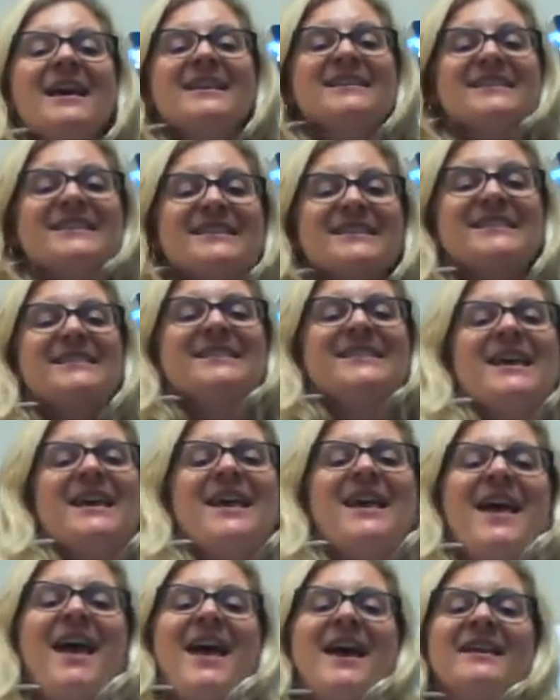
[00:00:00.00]
S,
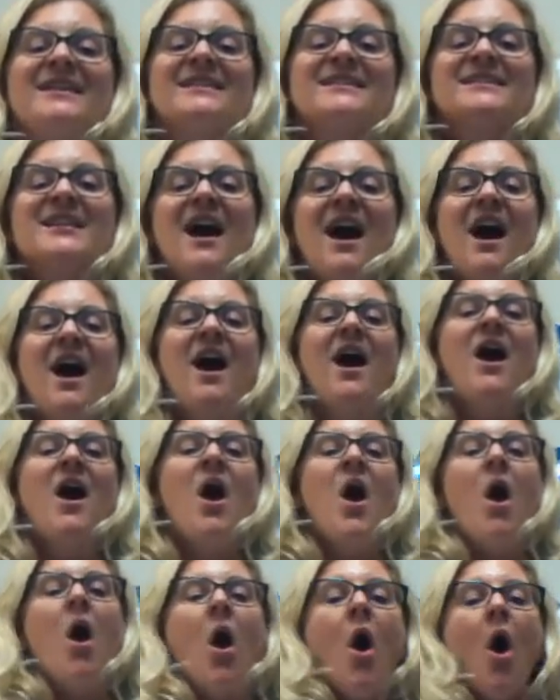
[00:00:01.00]
t,
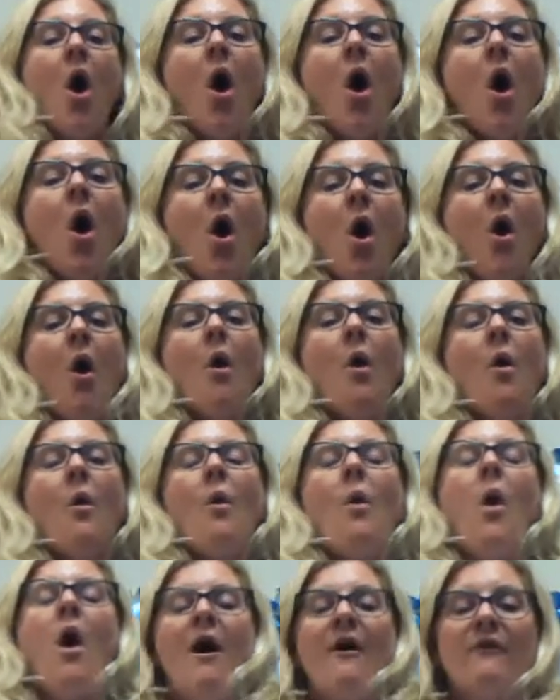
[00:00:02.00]

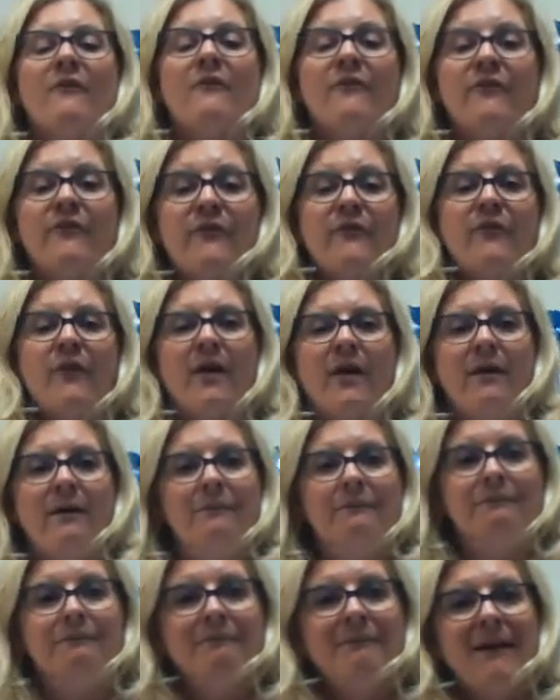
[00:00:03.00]
o, v.
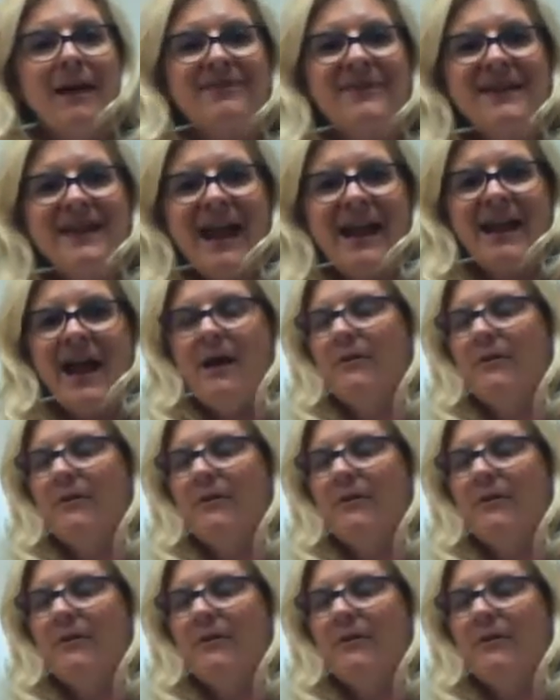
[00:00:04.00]
I think I